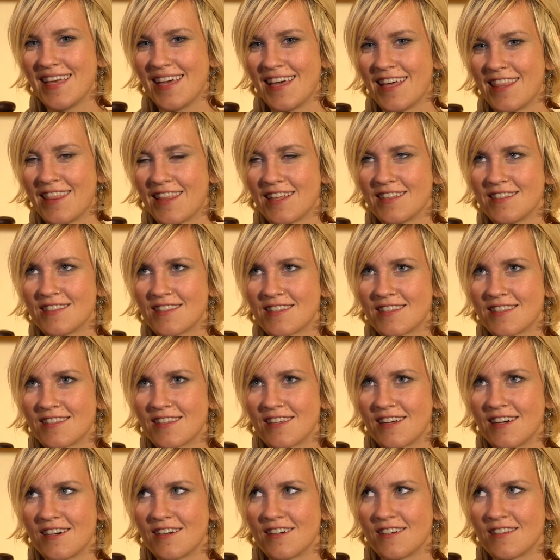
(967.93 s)
And that's
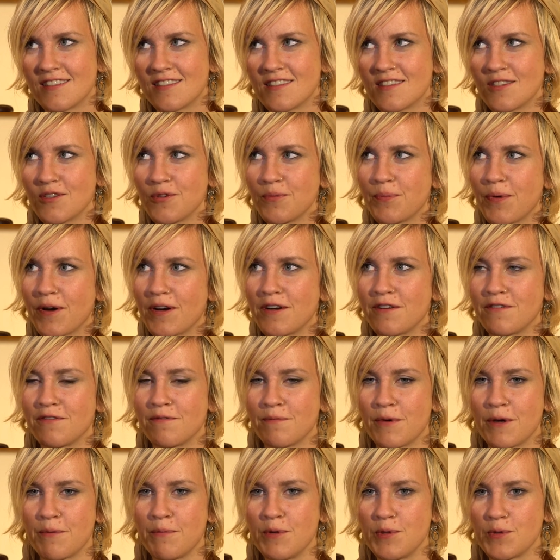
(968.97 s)
uh, still part of
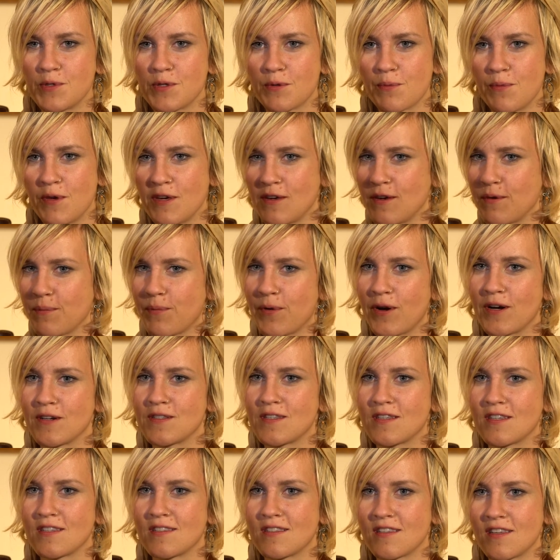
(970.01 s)
my music making
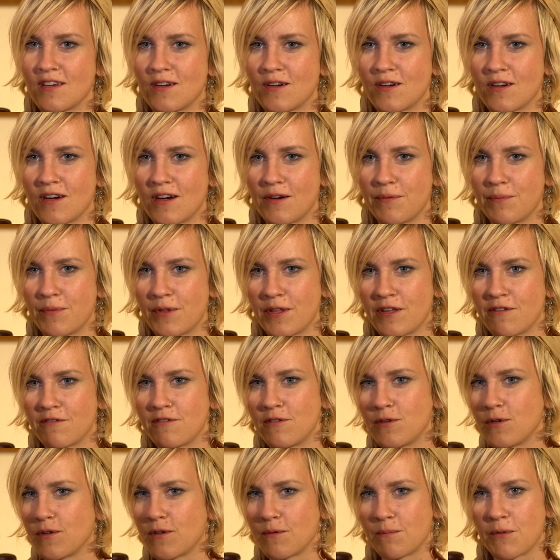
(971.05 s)
process. Like, I play
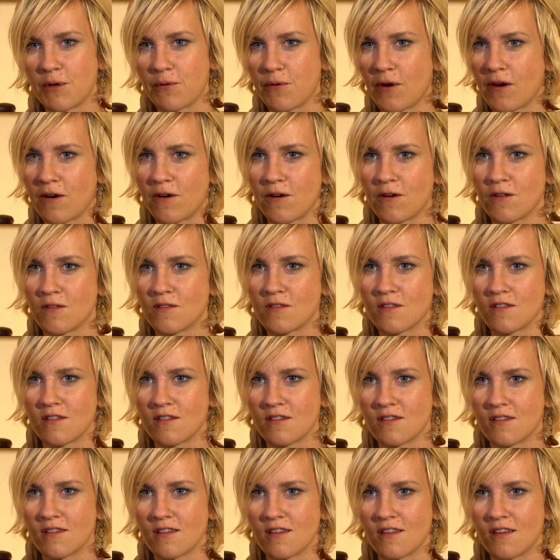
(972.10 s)
flute on my records,
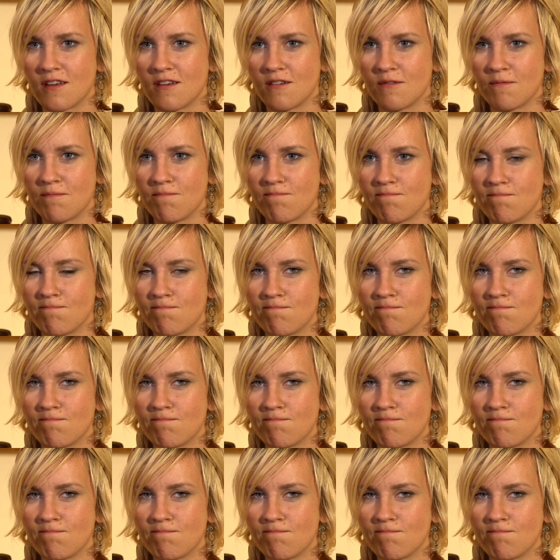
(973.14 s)
and um,